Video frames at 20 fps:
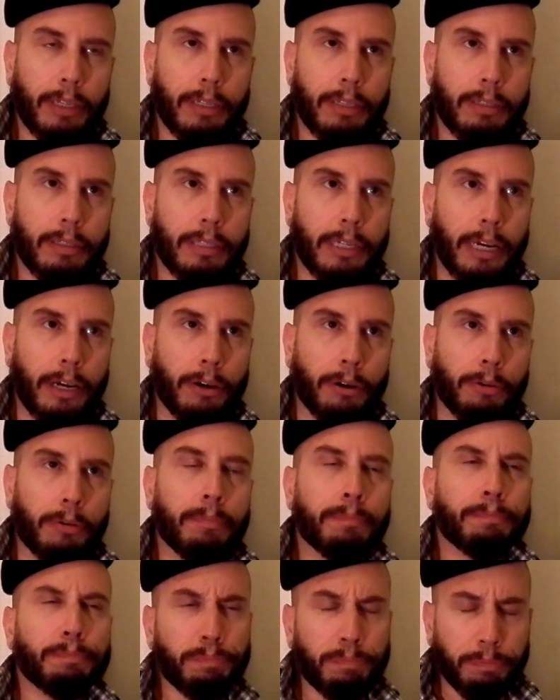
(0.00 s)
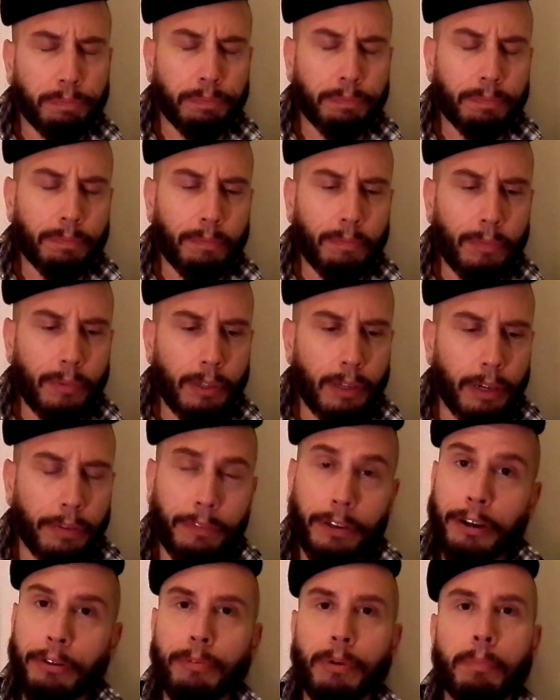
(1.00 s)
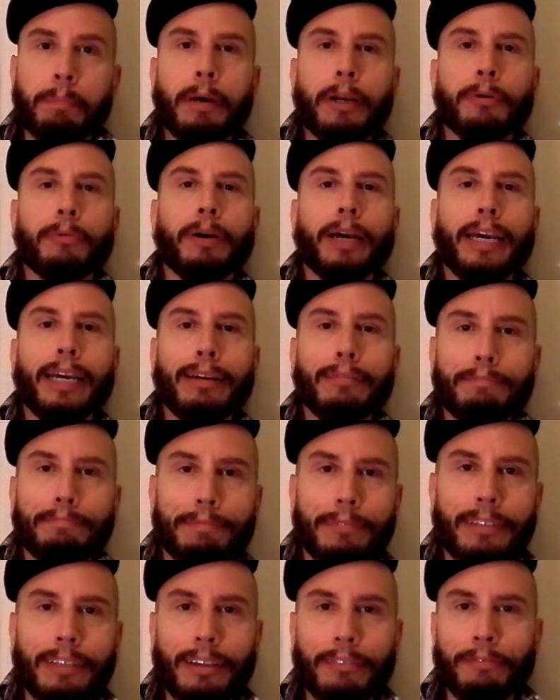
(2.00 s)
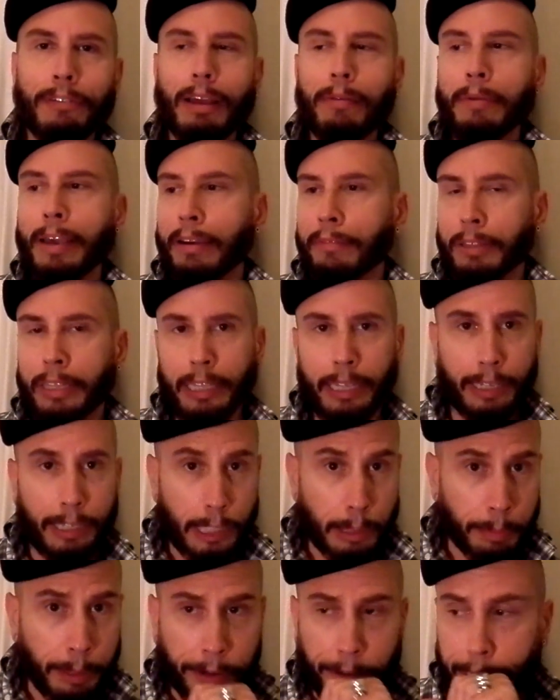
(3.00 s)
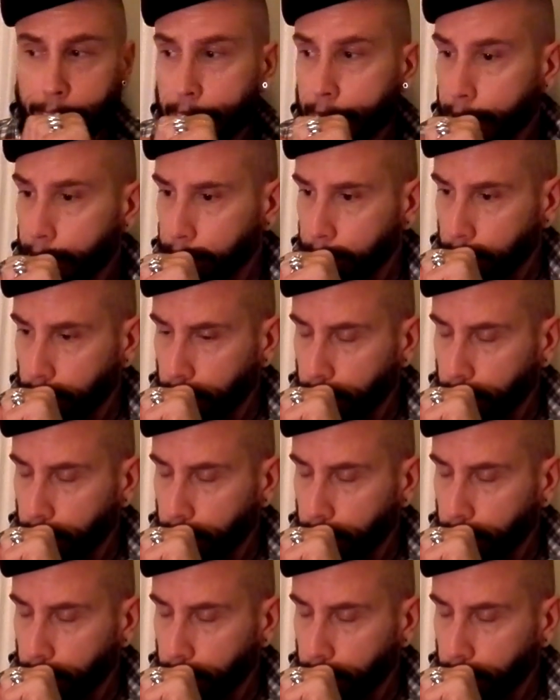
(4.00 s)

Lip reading: So I figured, what better way, if I'm having the experience,